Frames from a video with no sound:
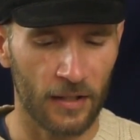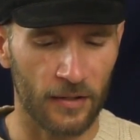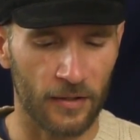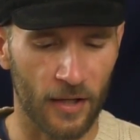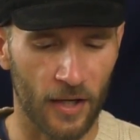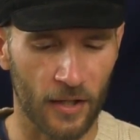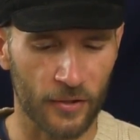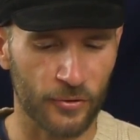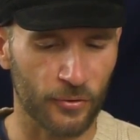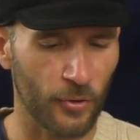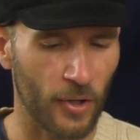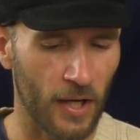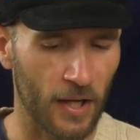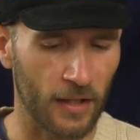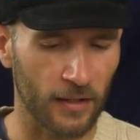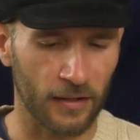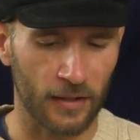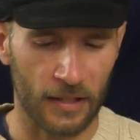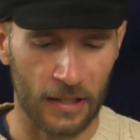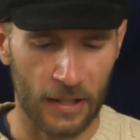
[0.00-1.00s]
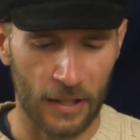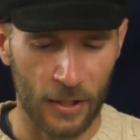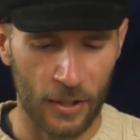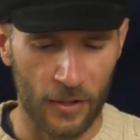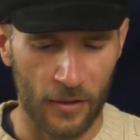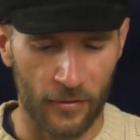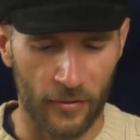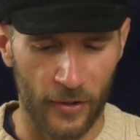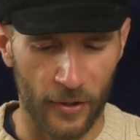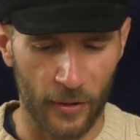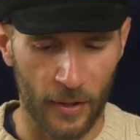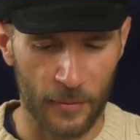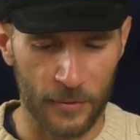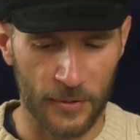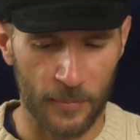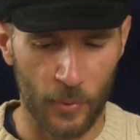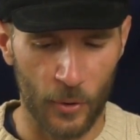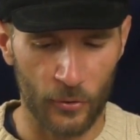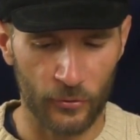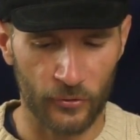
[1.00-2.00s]
Nha Trang. There I was
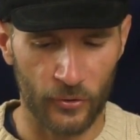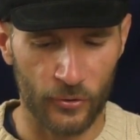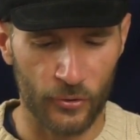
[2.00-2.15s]
supposed